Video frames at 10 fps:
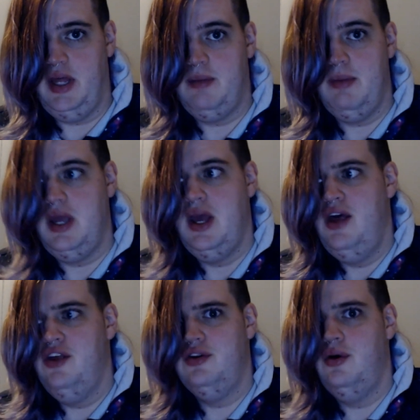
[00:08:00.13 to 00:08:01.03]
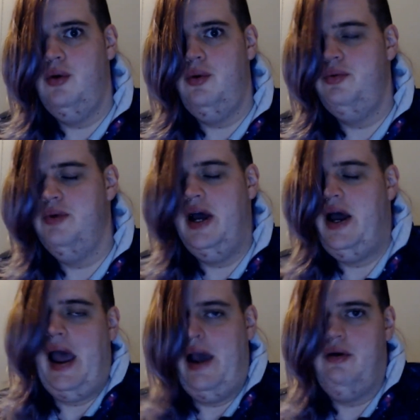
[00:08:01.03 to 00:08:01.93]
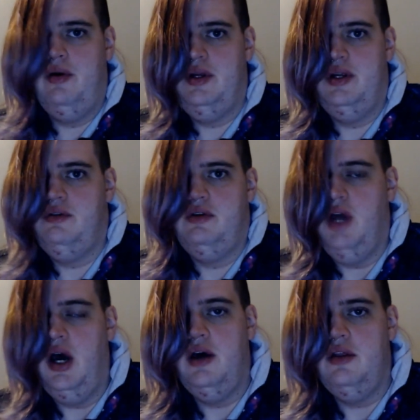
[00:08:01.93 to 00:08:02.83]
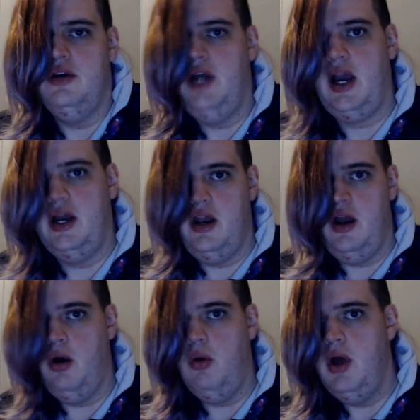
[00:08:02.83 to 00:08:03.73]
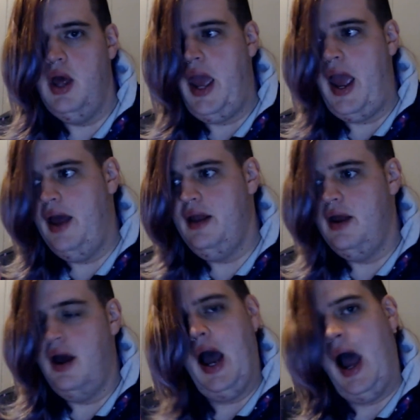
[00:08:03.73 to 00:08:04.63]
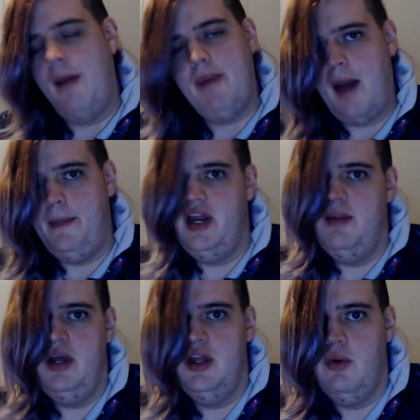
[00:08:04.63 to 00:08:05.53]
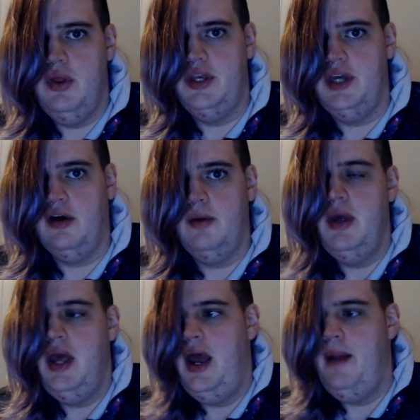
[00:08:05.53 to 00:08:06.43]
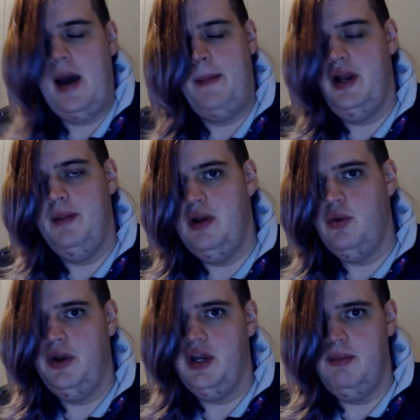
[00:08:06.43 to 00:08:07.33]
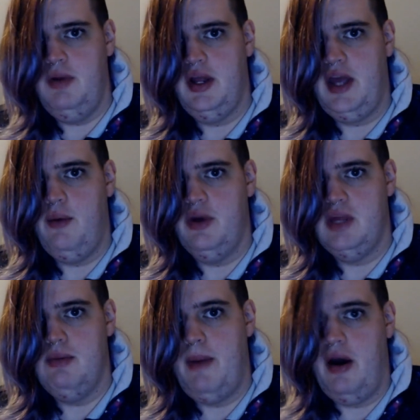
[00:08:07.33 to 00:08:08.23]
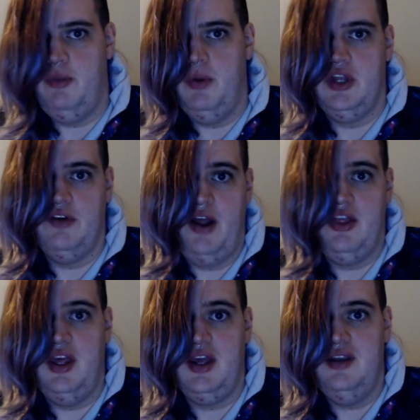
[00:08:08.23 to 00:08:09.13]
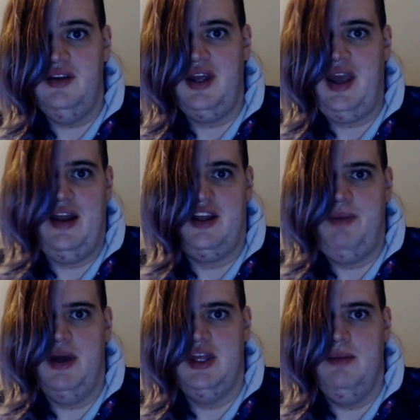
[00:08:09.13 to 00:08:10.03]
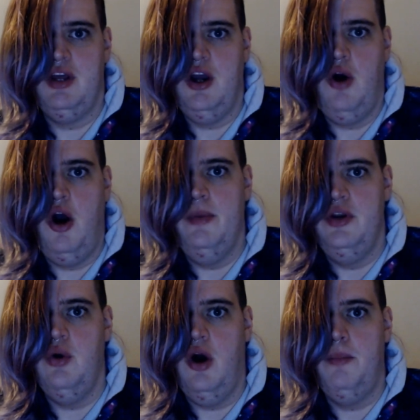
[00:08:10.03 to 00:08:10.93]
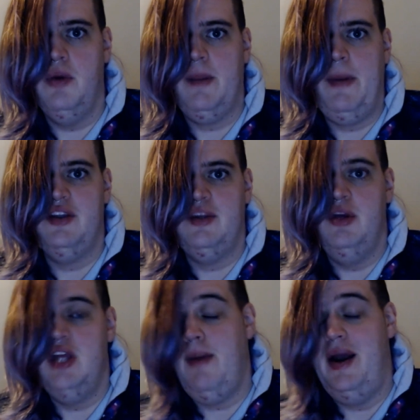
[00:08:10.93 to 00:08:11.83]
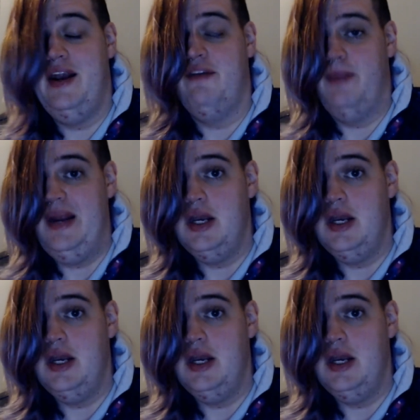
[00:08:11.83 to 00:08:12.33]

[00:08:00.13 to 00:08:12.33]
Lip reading: me. So, they're not going to know, and I'm happy to be the one to tell them, and I'm happy to be the one to communicate with them about what the right thing is. I can't expect them to go home and do homework about someone they might never meet.